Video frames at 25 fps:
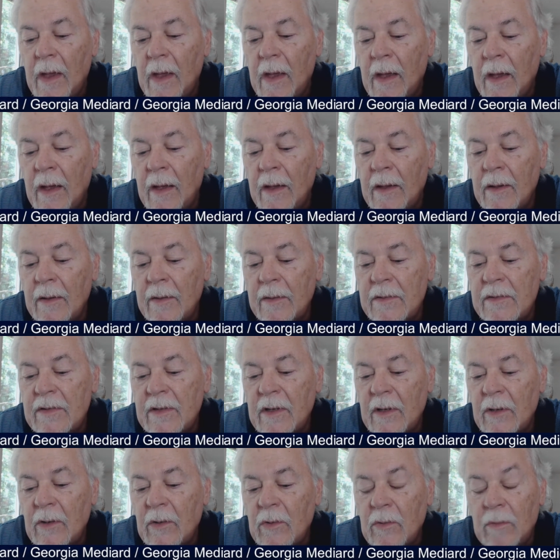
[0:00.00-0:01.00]

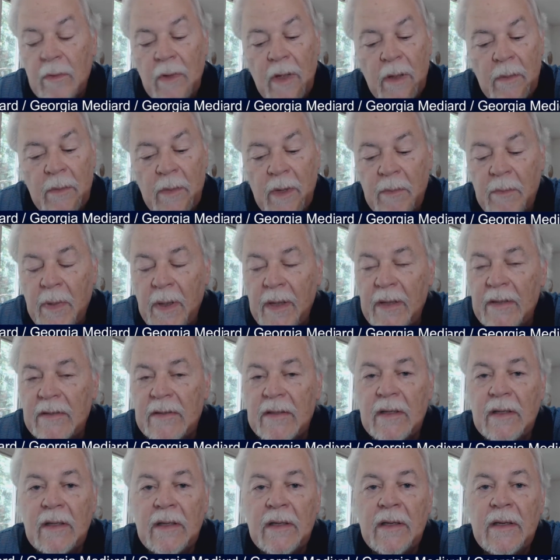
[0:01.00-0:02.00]

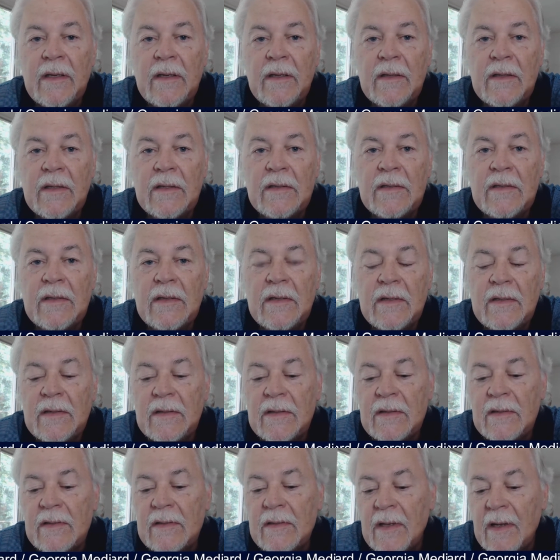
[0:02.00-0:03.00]
Basically, this
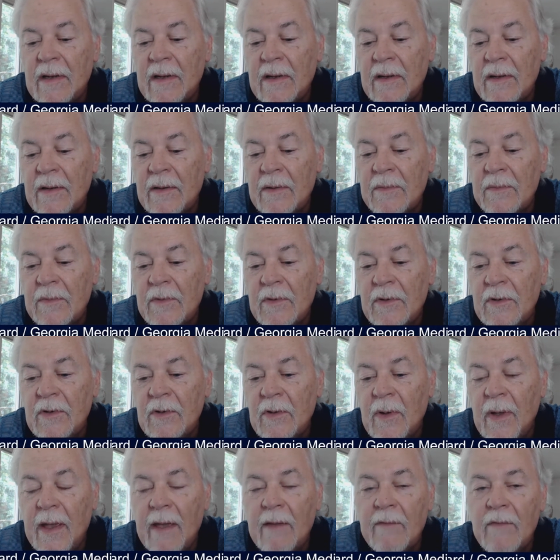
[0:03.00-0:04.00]
is,
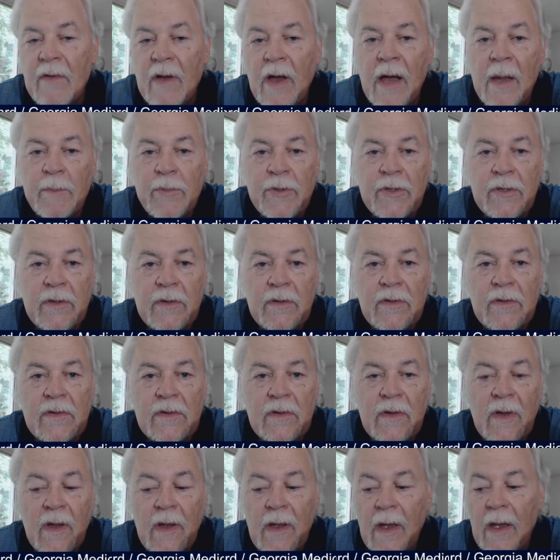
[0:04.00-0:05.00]
you have
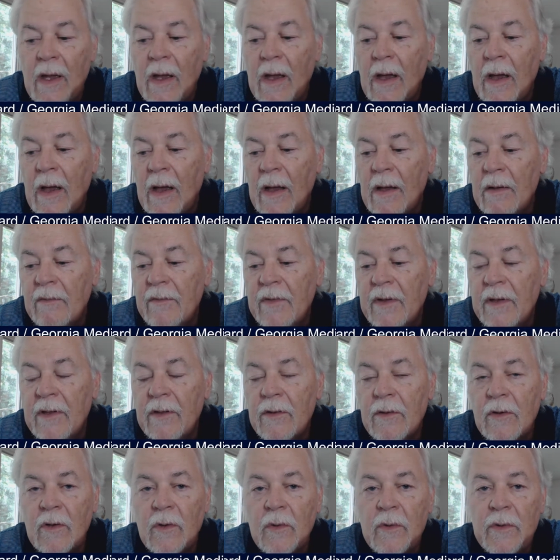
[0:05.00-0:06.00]
options of
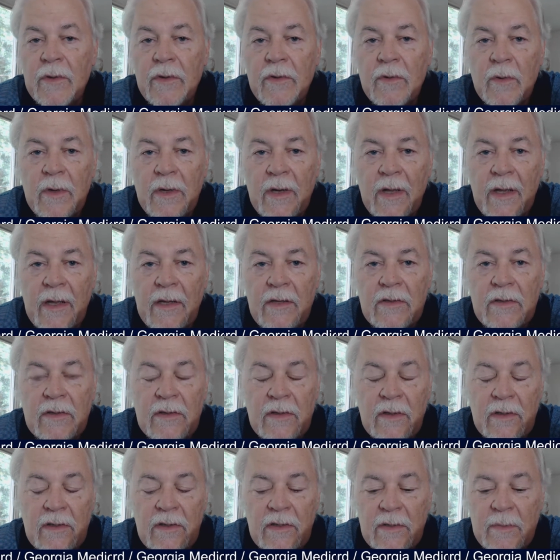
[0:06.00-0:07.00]
either going through an agent
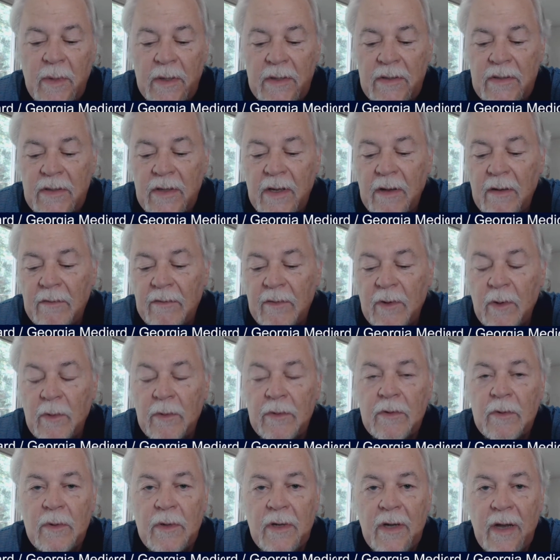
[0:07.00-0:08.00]
such as myself,
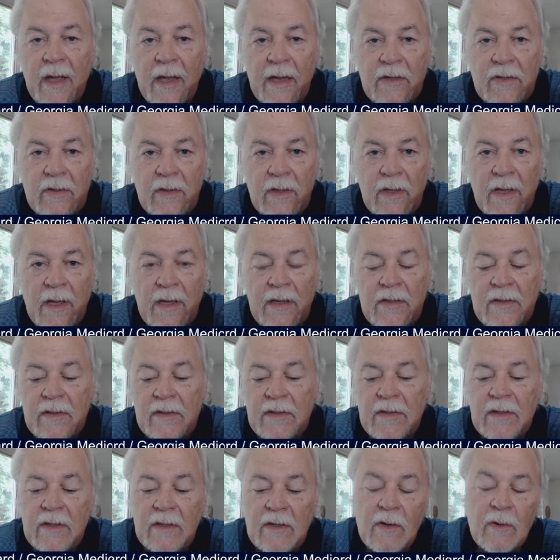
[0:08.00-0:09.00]
going through a national
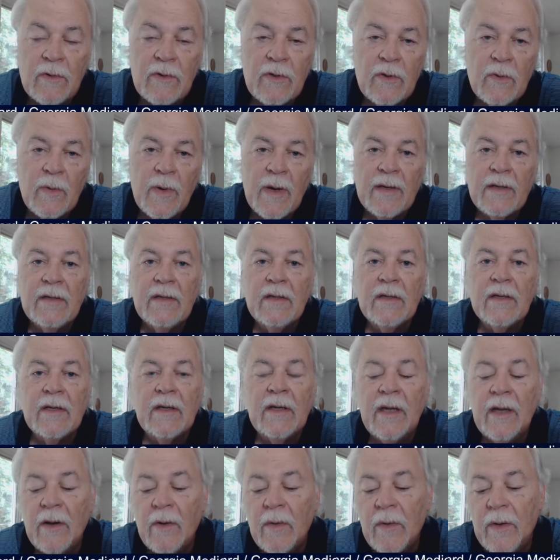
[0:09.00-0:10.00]
agency, going direct to the
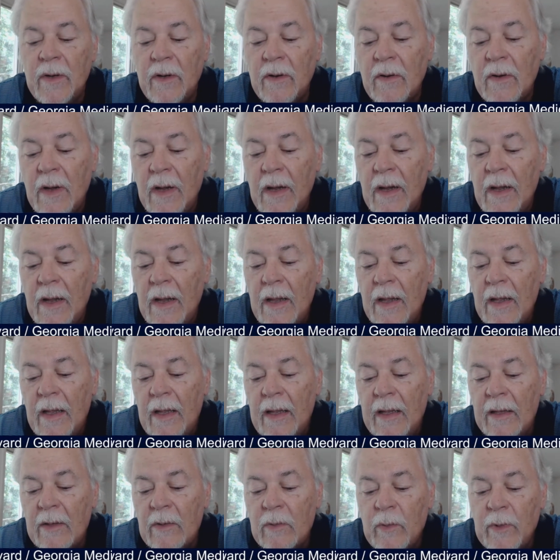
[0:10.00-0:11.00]
carrier,
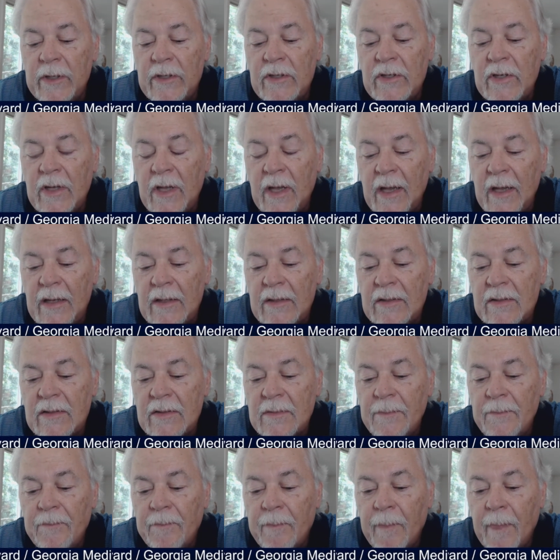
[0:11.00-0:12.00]
in which
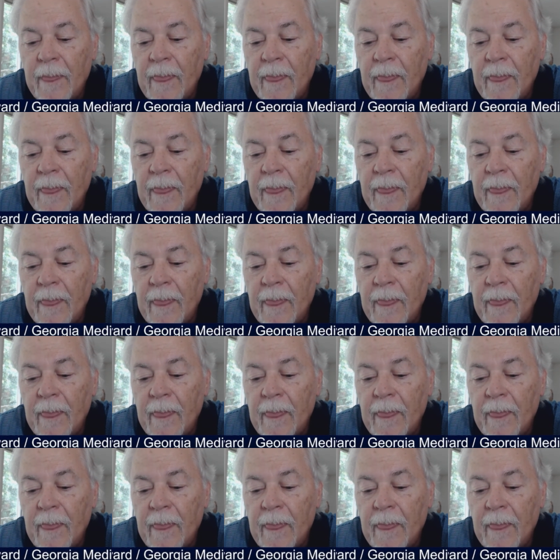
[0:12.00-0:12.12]
case